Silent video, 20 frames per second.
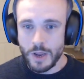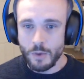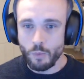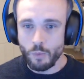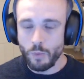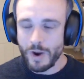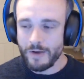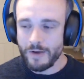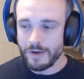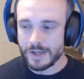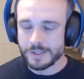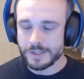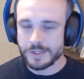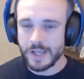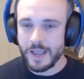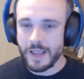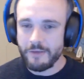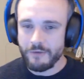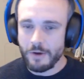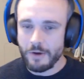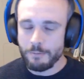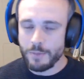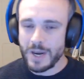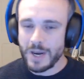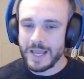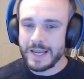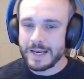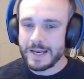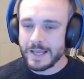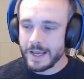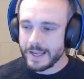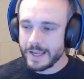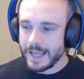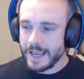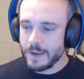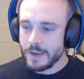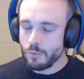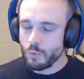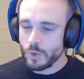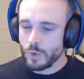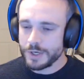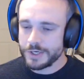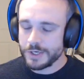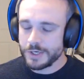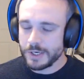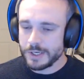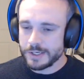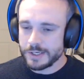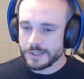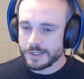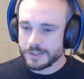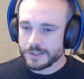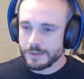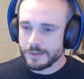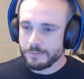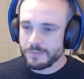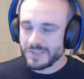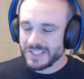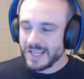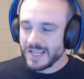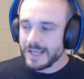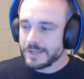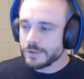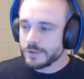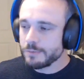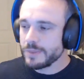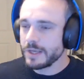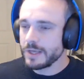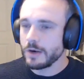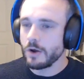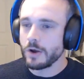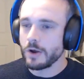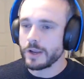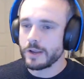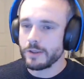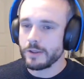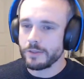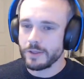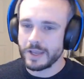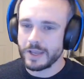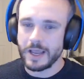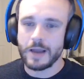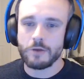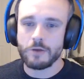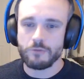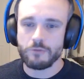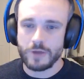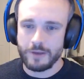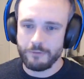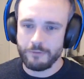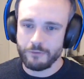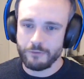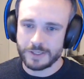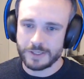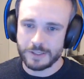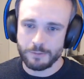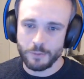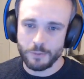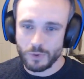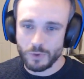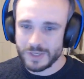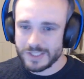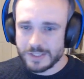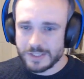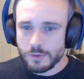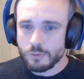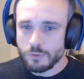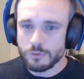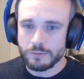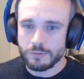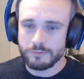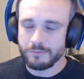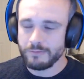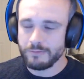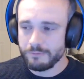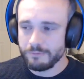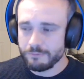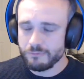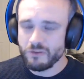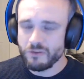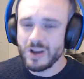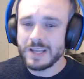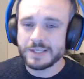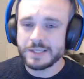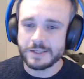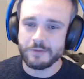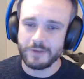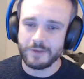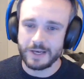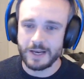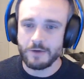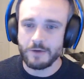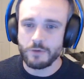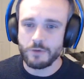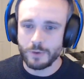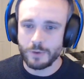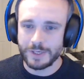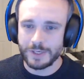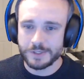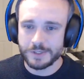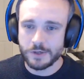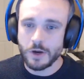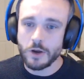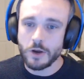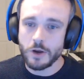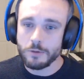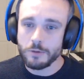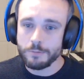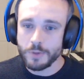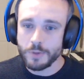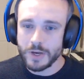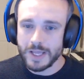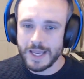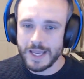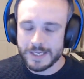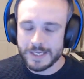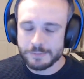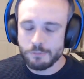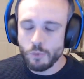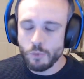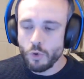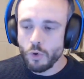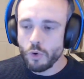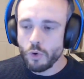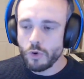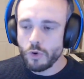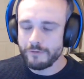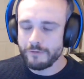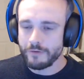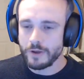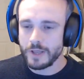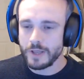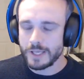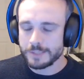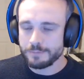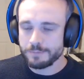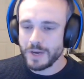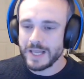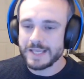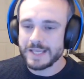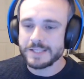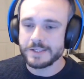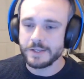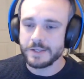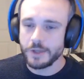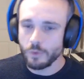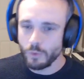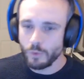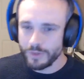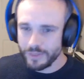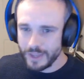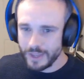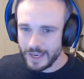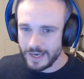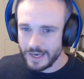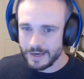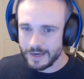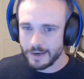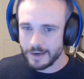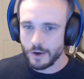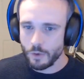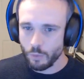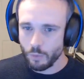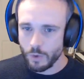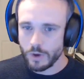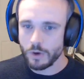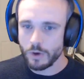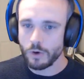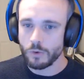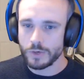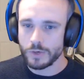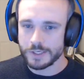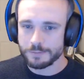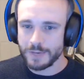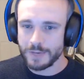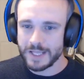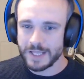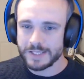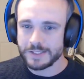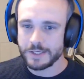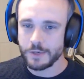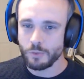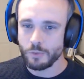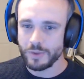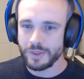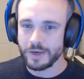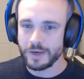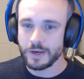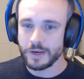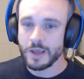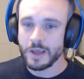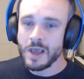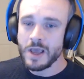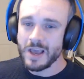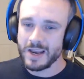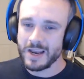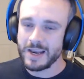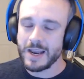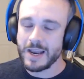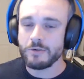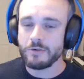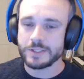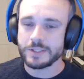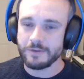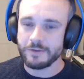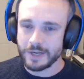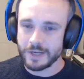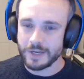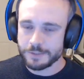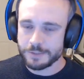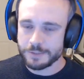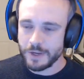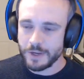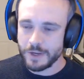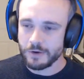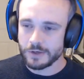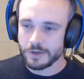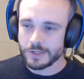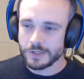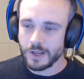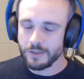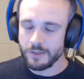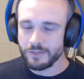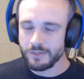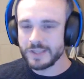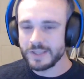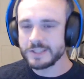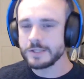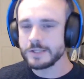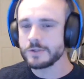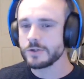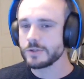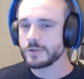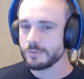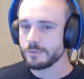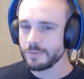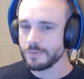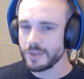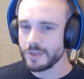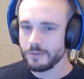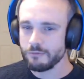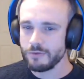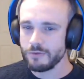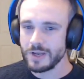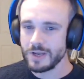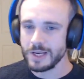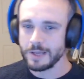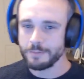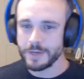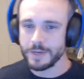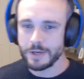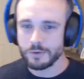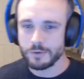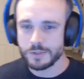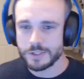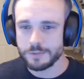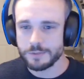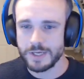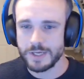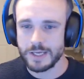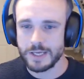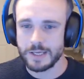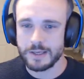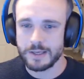Whereas if I'm playing a game which is, say, something like The Gallery, for example, it's still relatively narrow in scope, but it's more of, it's placing you within a world, it's placing you within a narrative experience, and this is just something that really appeals to me.